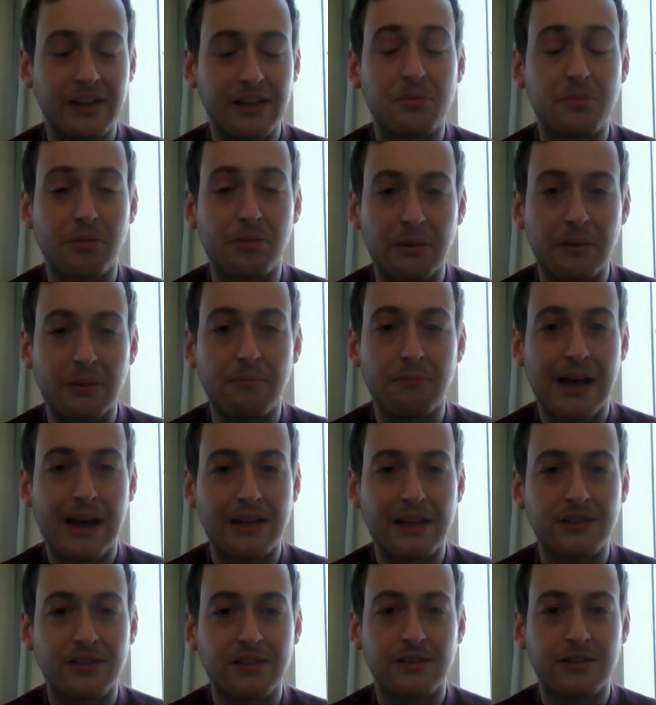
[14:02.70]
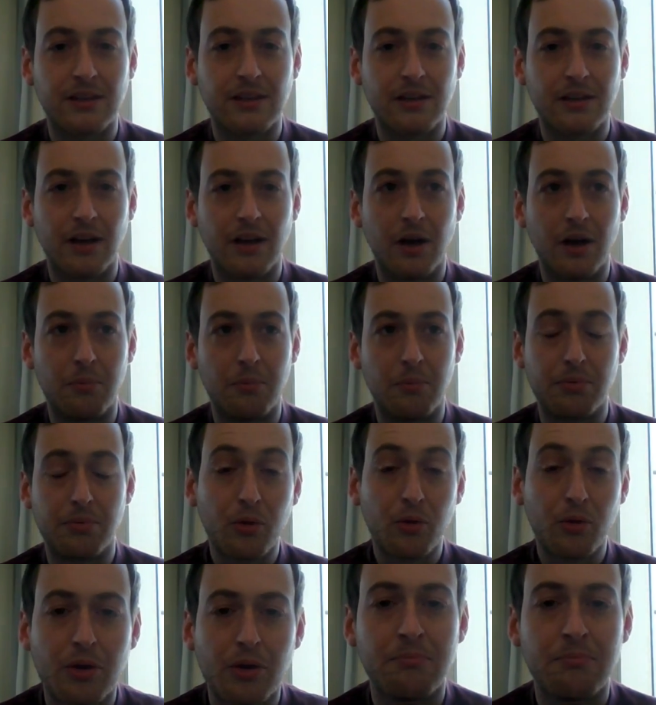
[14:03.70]
bring Matt's
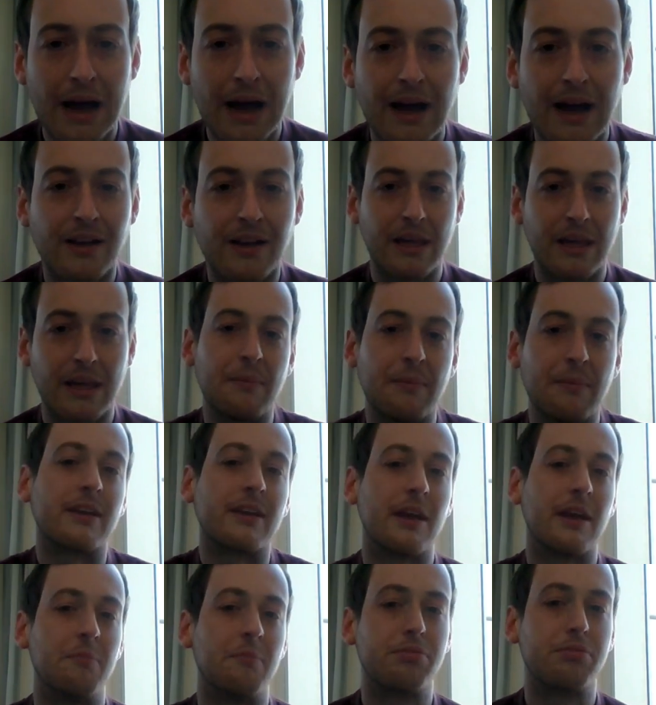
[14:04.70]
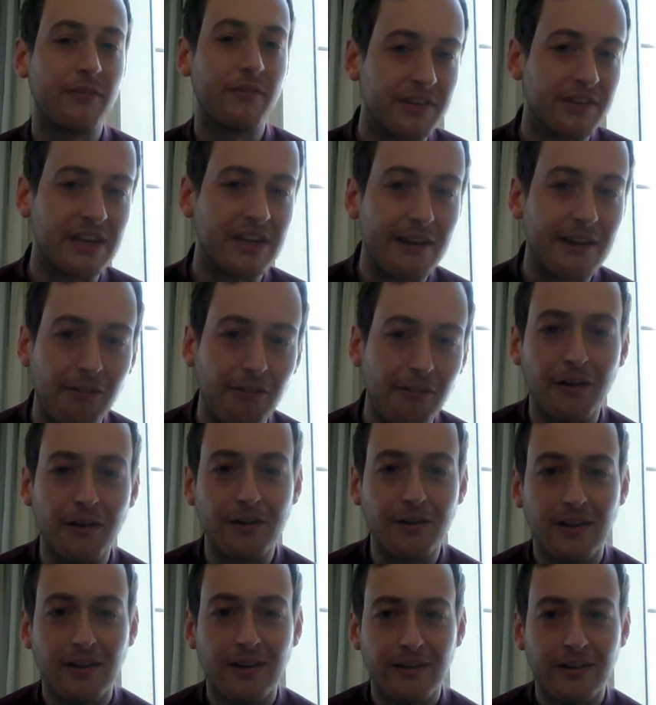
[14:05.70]
broken Matt gimmick and Brother Nero.
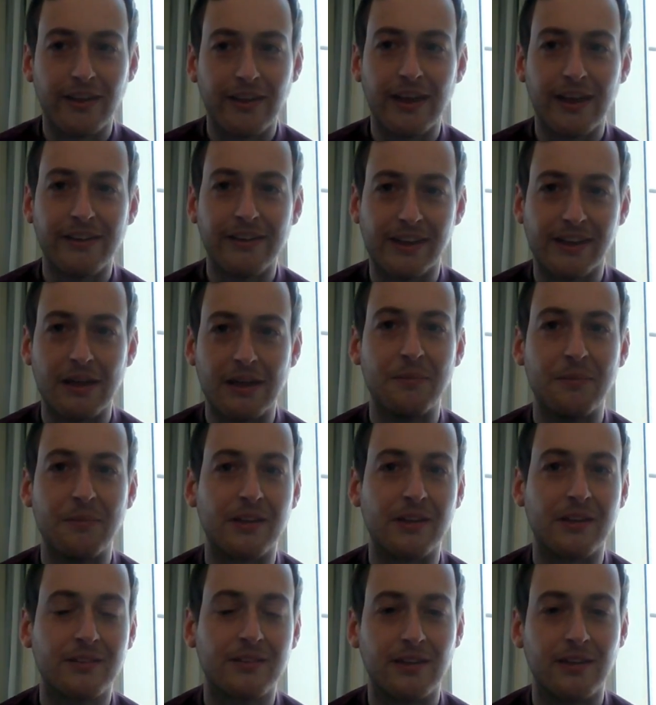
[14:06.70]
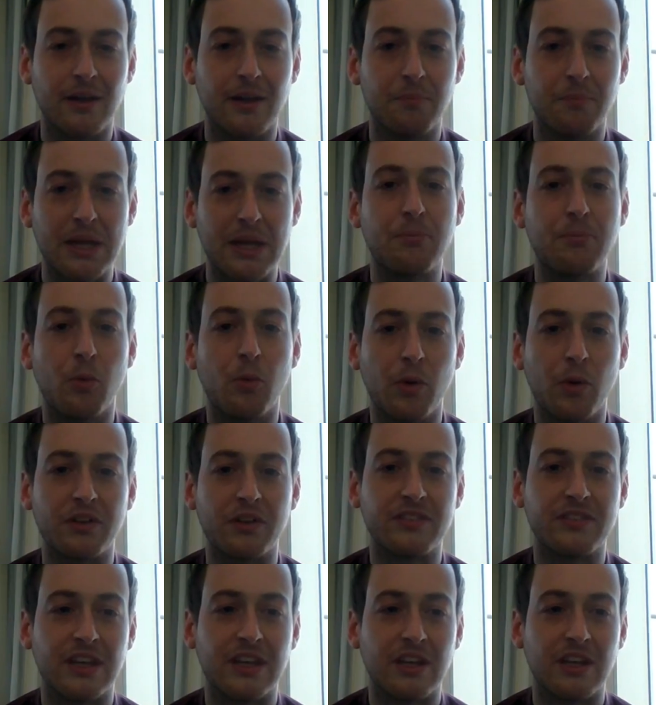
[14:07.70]
They're the gimmicks that people want to see at
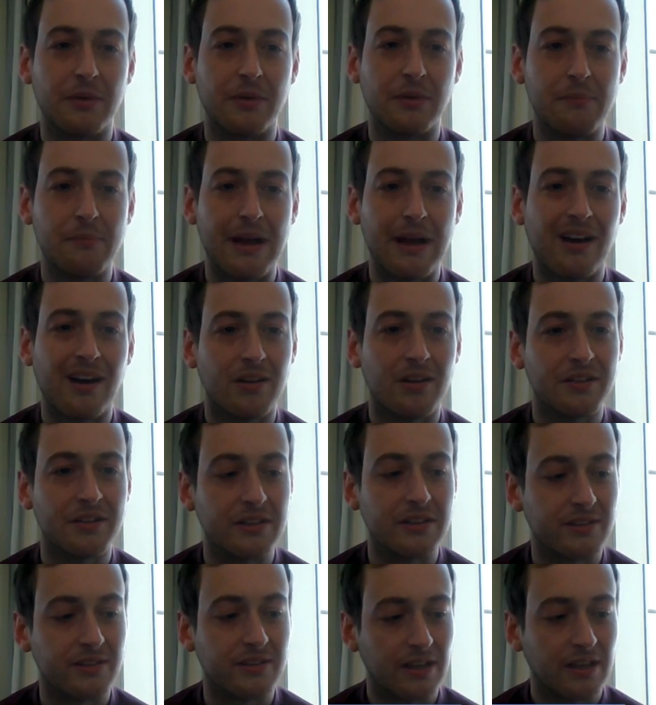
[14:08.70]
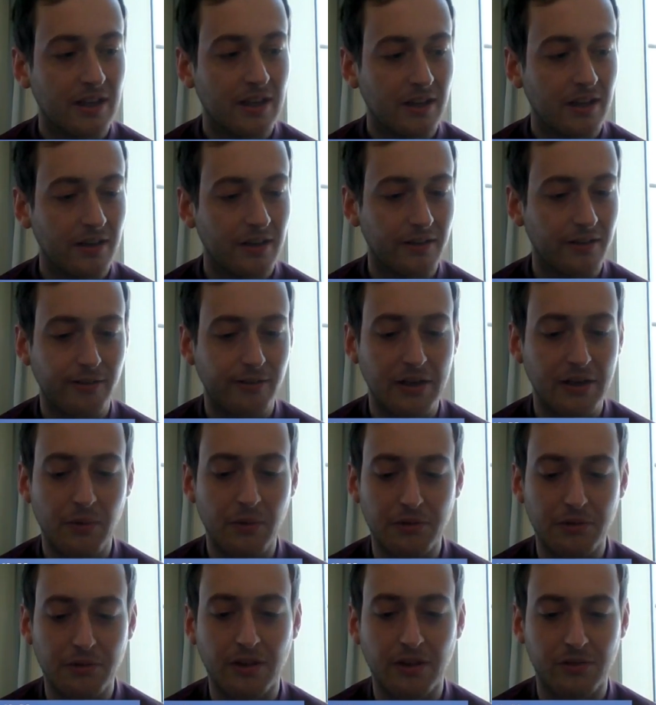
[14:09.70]
the minute. Matt Hardy's, for anyone who
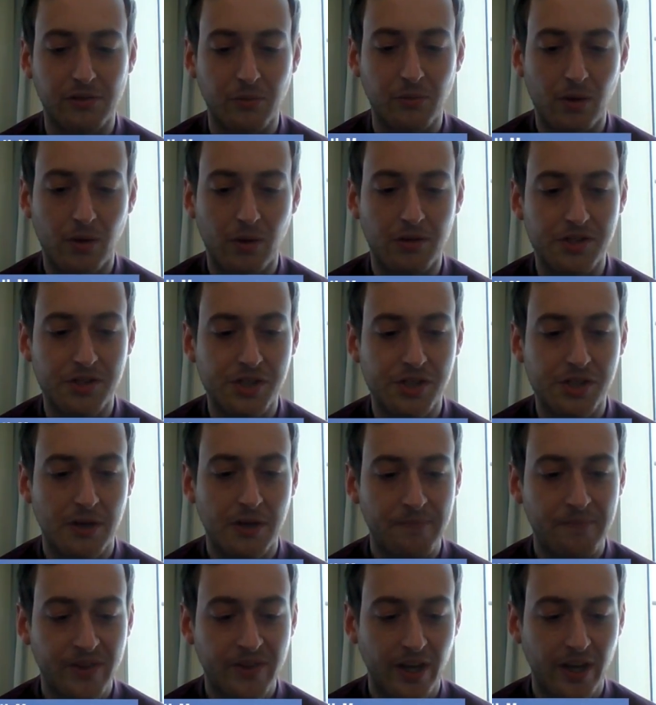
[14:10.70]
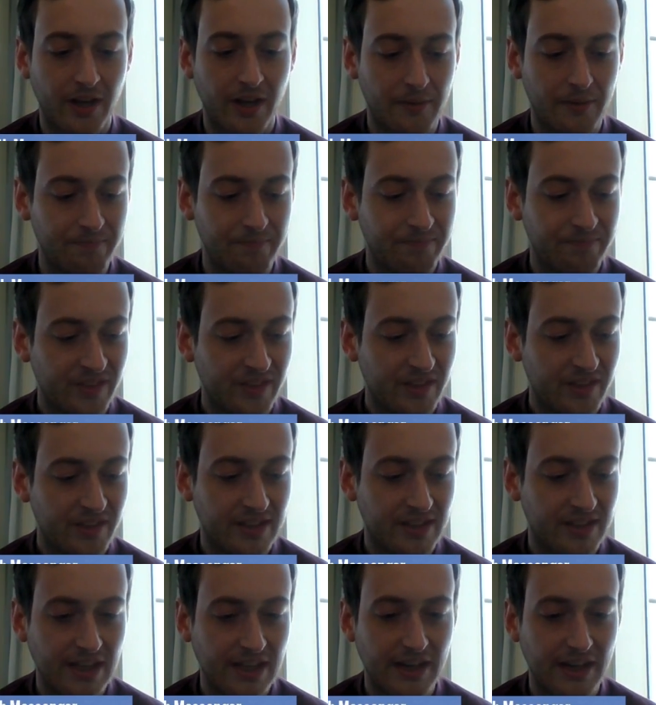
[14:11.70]
doesn't watch
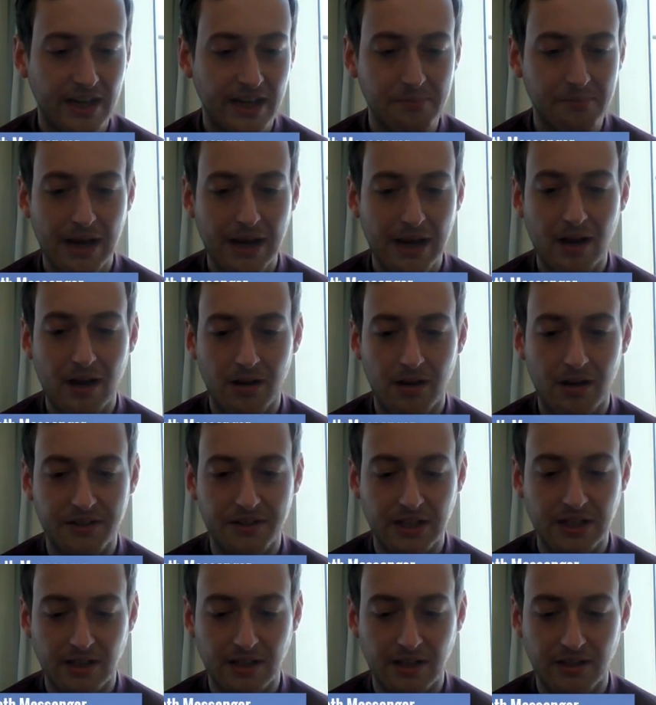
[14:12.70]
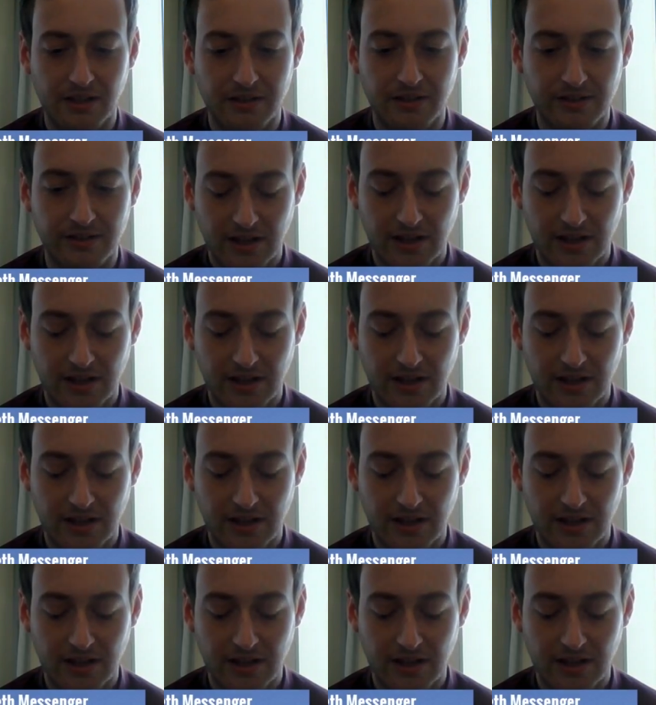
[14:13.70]
TNA, Matt Hardy has